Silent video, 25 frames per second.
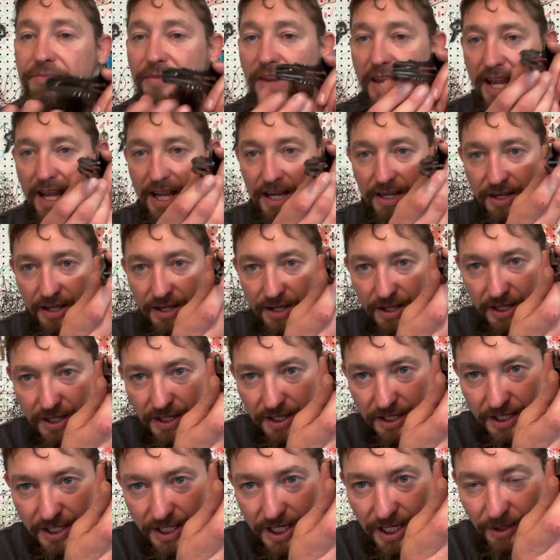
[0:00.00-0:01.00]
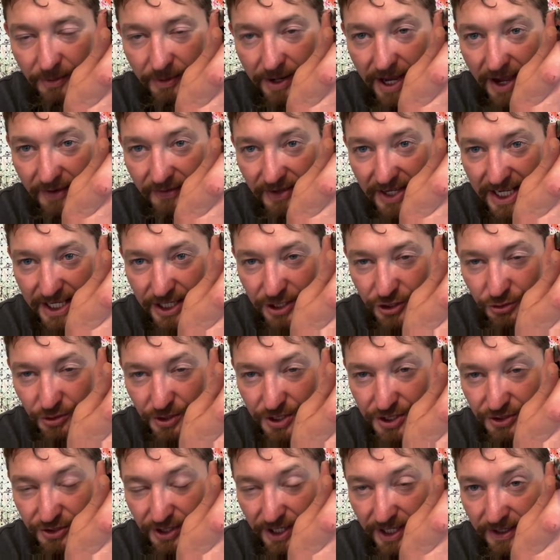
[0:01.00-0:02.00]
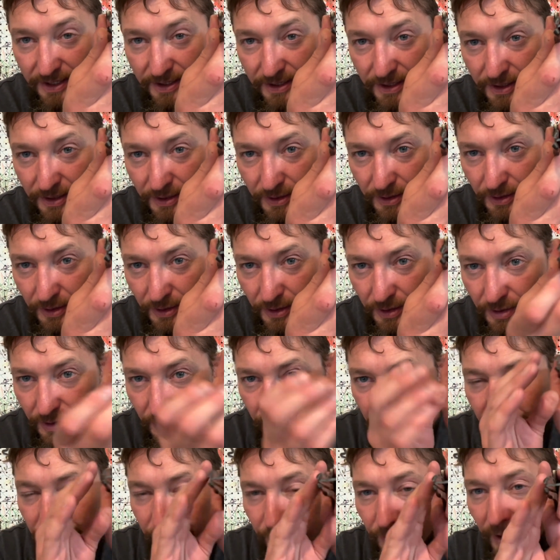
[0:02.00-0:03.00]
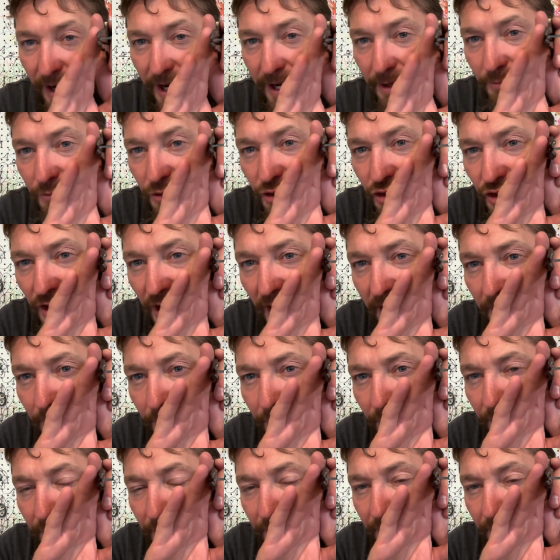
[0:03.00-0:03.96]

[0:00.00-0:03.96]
And here we have interesting frame shape.